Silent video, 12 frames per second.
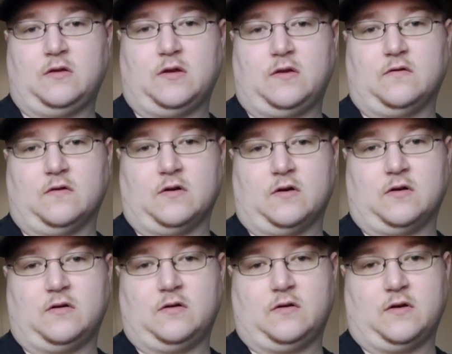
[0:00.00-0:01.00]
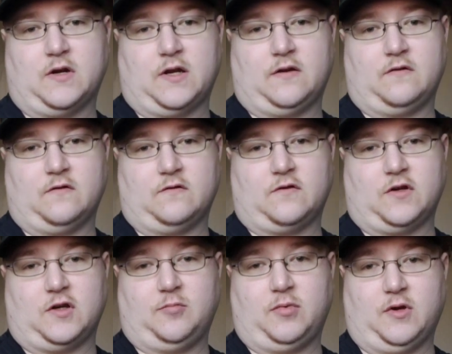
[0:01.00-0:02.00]
These are nice and
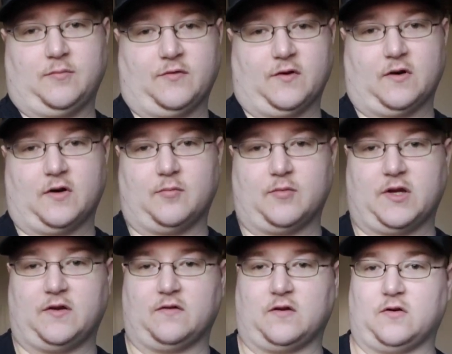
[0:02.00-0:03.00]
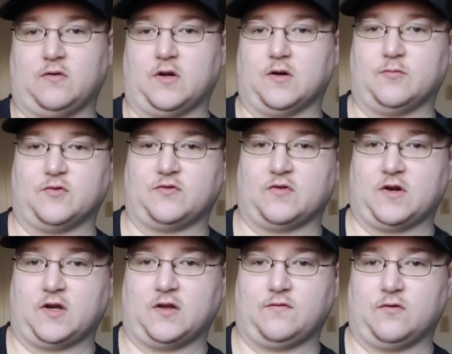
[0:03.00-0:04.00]
cheap. I'm sorry I'm lasing you here. I'm just trying
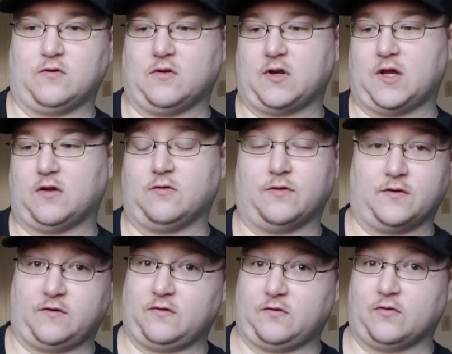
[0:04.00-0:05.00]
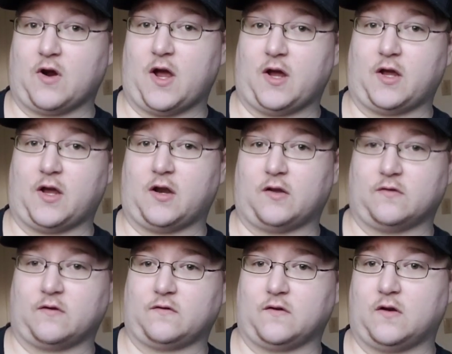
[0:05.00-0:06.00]
to give you a good angle. This is dry again, as
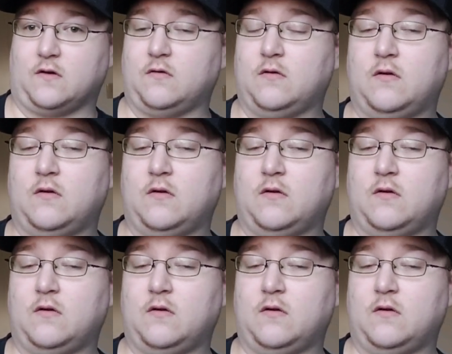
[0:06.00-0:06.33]
I said.